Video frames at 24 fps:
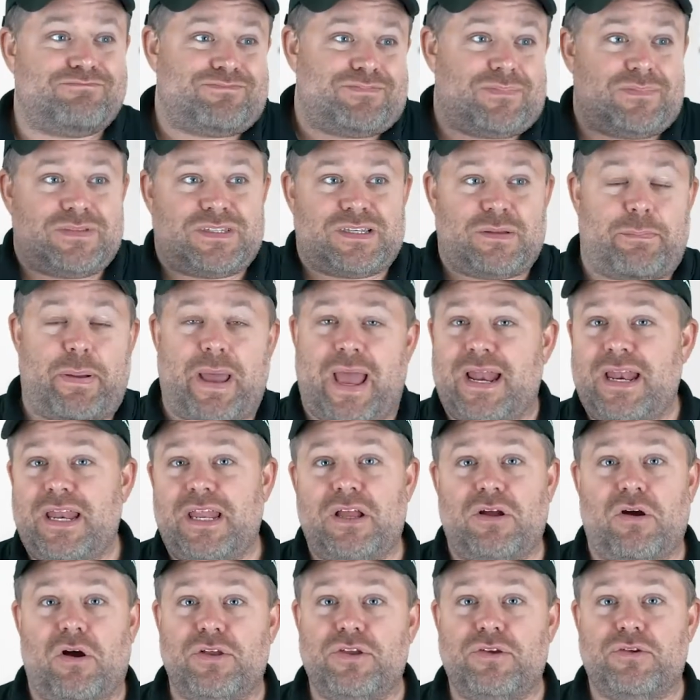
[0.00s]
depending
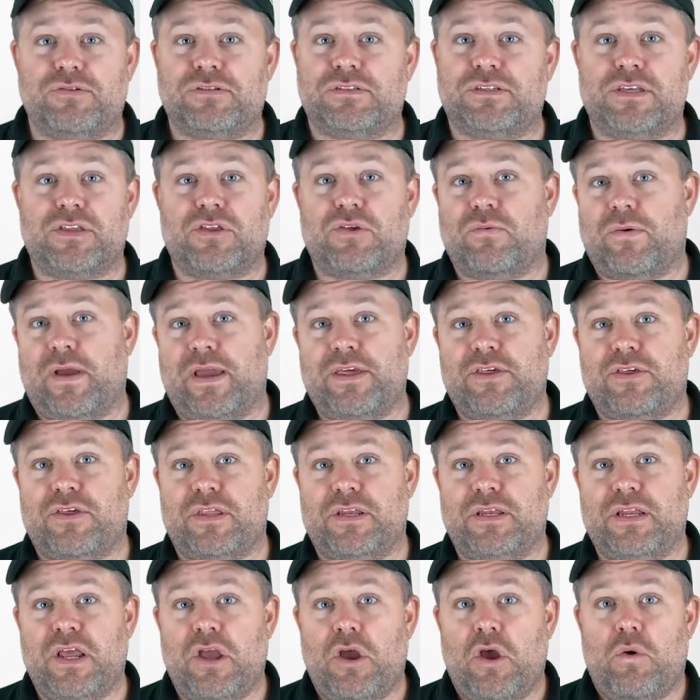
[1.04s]
on your
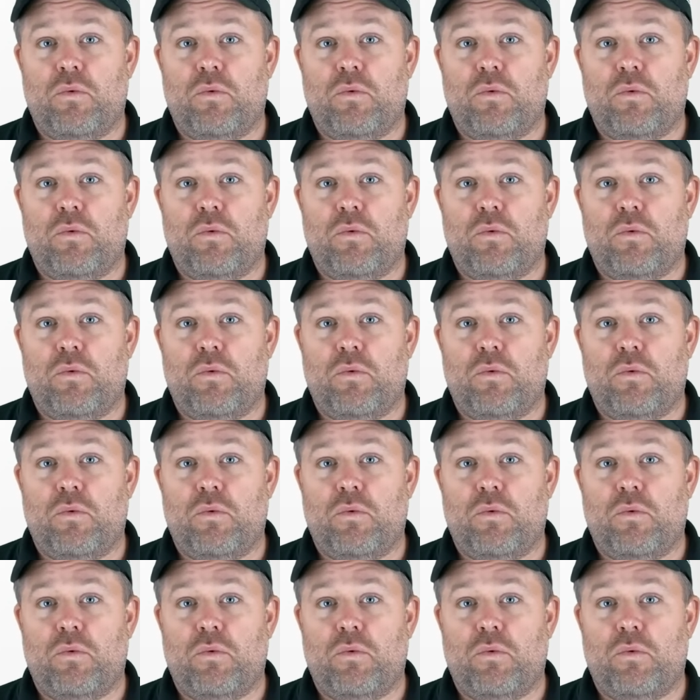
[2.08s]
situation,